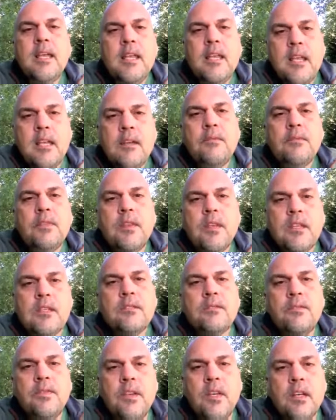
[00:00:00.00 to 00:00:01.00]
If this
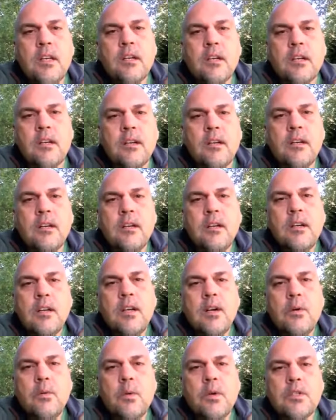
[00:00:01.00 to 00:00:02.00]
fear
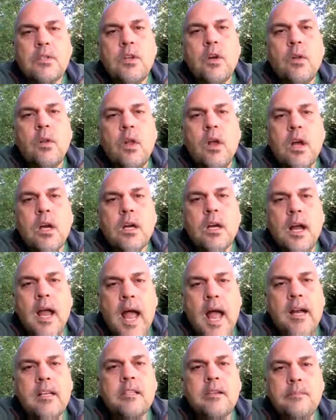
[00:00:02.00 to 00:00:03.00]
was no longer an
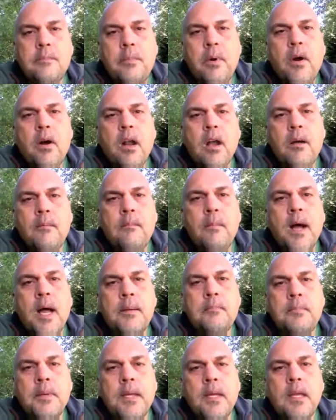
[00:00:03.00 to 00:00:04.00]
active part of
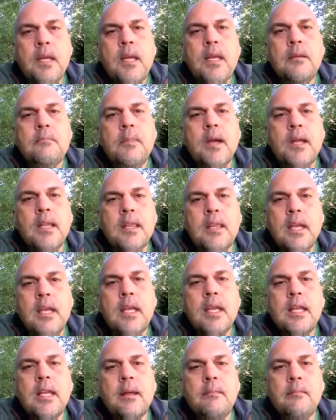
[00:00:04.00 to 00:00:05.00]
my being, my
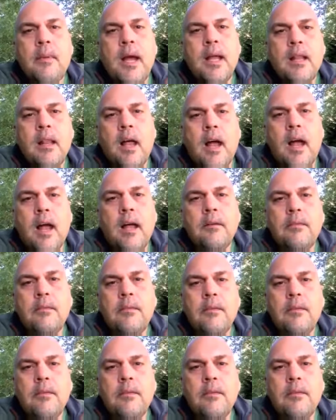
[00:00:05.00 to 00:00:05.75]
thinking, and my life,